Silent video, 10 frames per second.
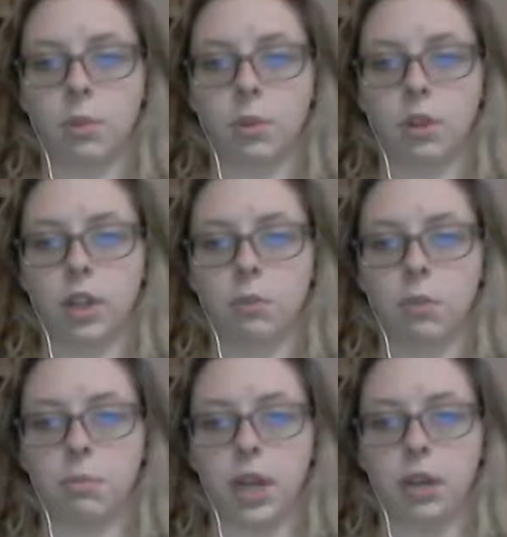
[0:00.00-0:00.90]
in
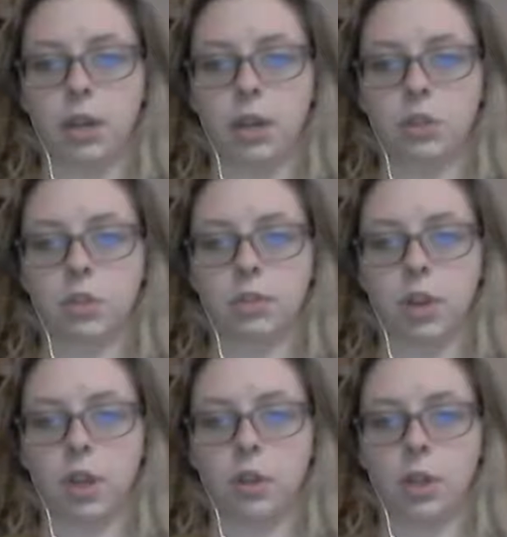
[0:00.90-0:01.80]
Mumbai, which of the
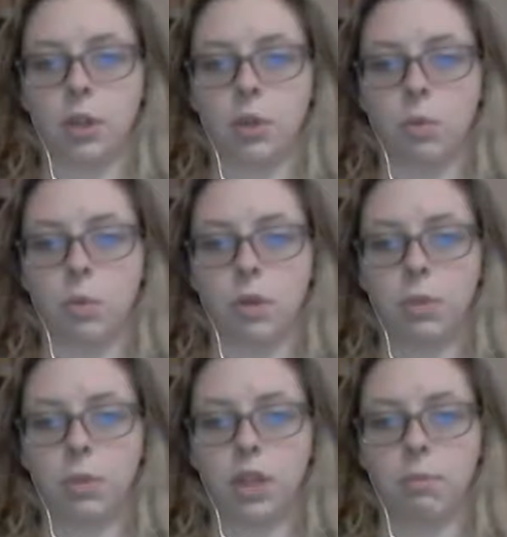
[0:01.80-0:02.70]
following would
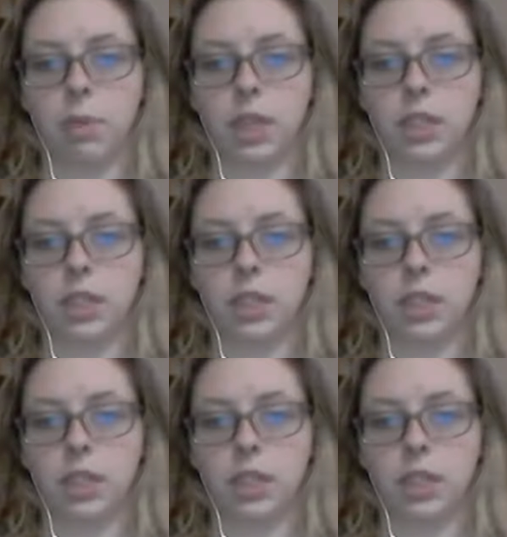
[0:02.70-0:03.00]
be the best